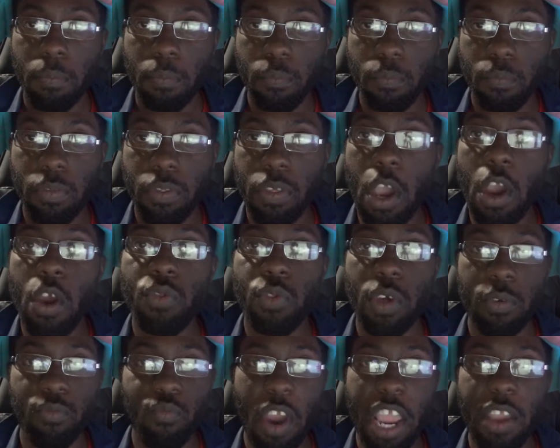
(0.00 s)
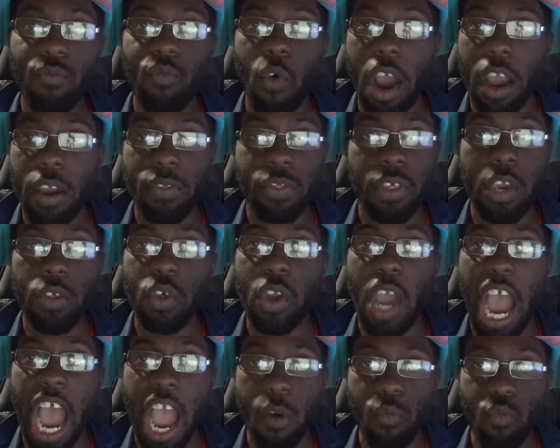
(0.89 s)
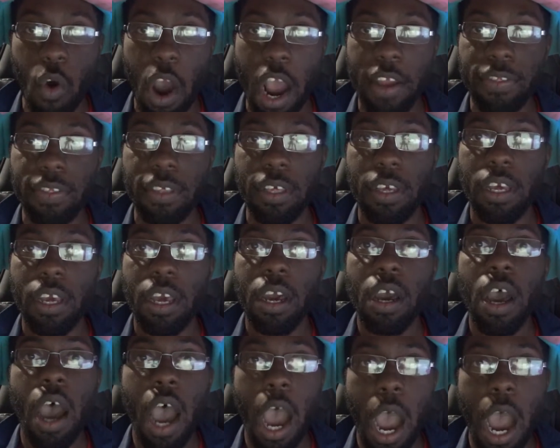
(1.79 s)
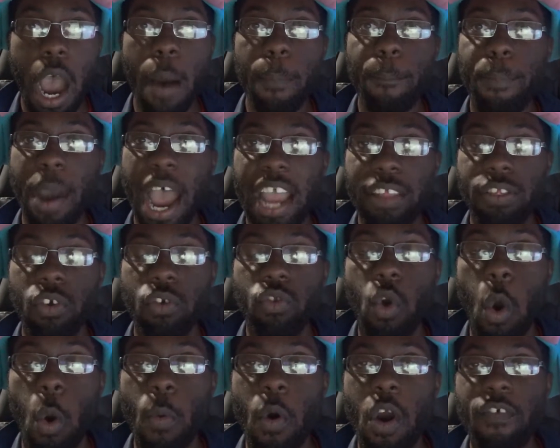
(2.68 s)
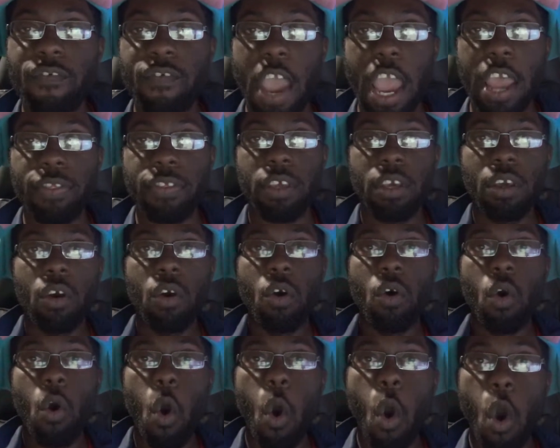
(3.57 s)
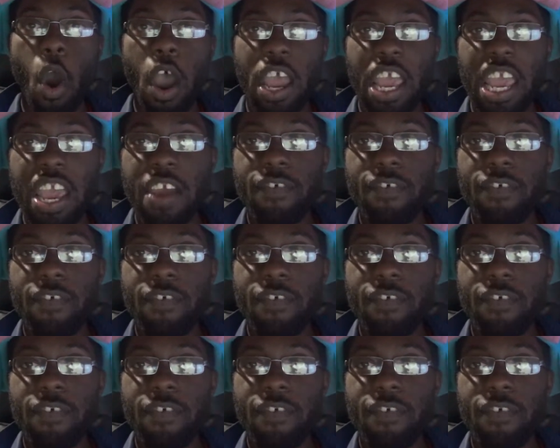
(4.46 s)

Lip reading: Seriously, I want a back to normal event, or an